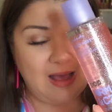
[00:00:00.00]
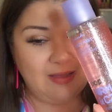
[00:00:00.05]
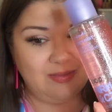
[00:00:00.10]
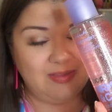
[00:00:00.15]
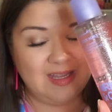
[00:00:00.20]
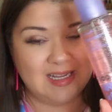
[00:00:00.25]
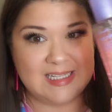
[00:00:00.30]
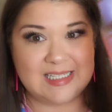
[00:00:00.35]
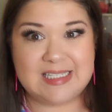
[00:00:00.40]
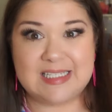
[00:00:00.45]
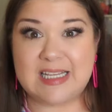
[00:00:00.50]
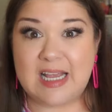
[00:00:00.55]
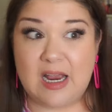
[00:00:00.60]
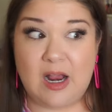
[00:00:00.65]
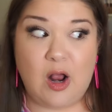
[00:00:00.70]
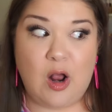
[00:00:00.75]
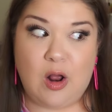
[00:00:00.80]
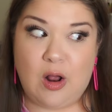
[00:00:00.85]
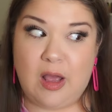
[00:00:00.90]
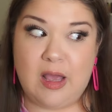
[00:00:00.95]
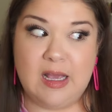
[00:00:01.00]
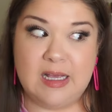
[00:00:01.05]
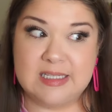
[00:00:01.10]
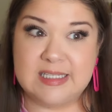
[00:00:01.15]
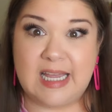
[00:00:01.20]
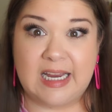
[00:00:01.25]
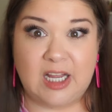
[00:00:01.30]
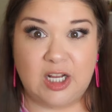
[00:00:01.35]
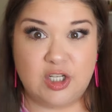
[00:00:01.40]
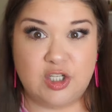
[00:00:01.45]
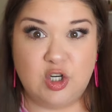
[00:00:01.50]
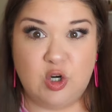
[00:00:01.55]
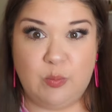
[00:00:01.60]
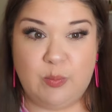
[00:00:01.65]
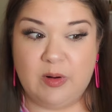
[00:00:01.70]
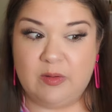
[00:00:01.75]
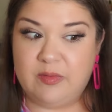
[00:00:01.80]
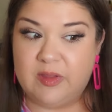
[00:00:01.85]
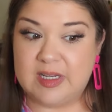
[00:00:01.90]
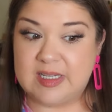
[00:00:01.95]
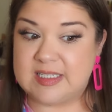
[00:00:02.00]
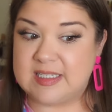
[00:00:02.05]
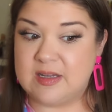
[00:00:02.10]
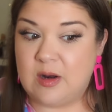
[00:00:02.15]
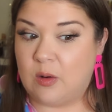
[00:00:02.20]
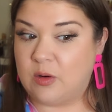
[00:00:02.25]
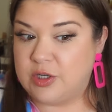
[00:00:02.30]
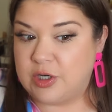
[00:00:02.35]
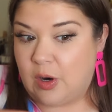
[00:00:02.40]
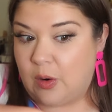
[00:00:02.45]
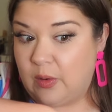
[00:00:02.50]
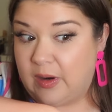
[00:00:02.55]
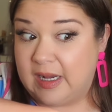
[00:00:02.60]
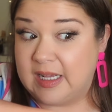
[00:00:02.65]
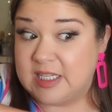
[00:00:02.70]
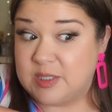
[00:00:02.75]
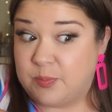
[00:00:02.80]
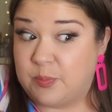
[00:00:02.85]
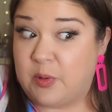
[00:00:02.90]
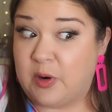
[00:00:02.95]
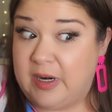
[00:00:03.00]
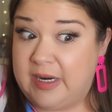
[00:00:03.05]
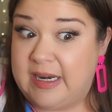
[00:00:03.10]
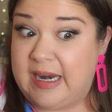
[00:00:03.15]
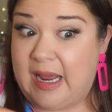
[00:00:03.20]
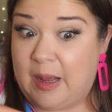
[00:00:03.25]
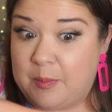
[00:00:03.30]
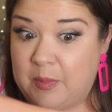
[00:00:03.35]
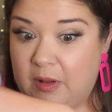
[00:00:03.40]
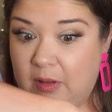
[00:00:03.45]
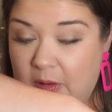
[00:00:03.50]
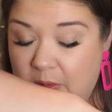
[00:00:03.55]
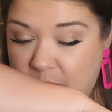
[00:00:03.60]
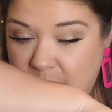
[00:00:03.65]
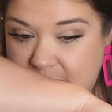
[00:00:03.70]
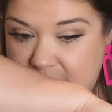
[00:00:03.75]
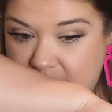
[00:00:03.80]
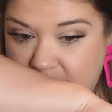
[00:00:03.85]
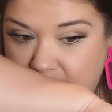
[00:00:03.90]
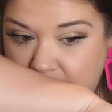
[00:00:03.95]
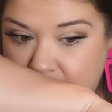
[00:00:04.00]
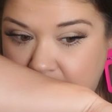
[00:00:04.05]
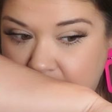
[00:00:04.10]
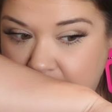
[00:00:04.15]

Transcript: This is like a dupe of this, no joke. It's pretty damn close.